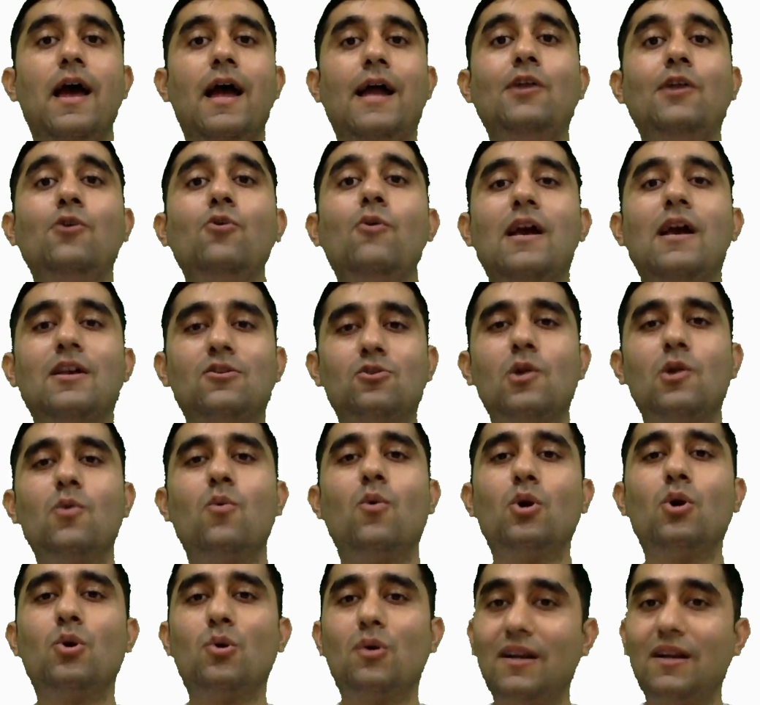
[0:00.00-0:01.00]
And you actually
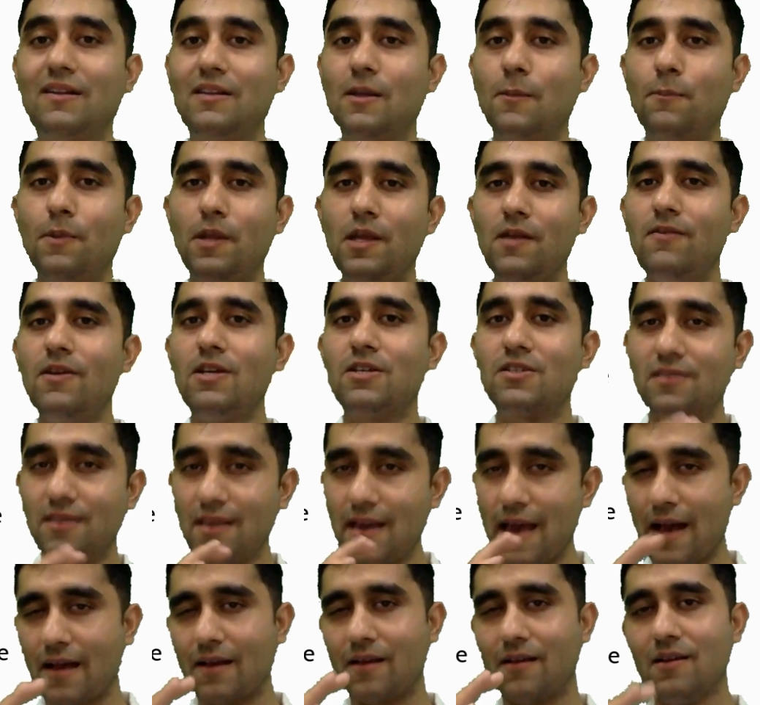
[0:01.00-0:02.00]
want to get the previous,
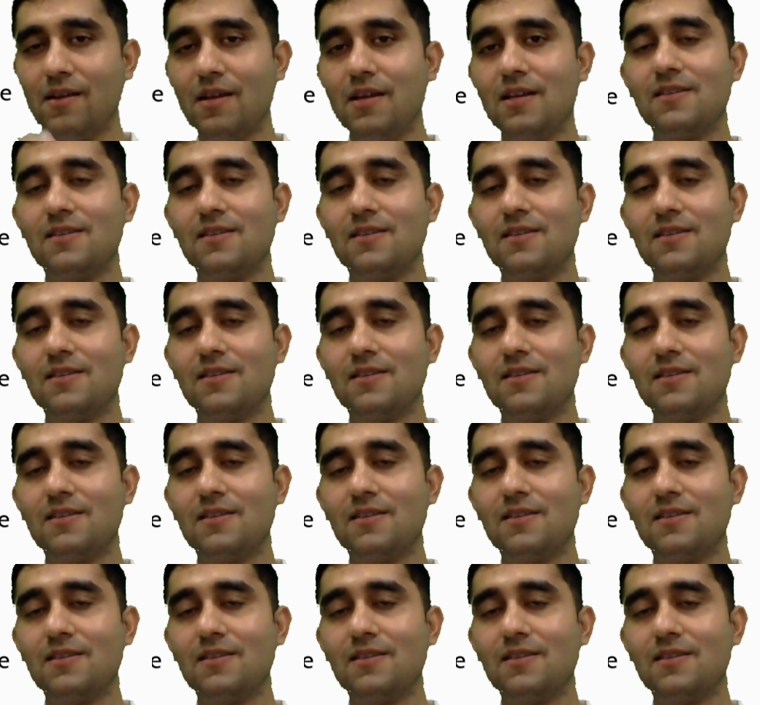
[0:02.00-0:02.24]
the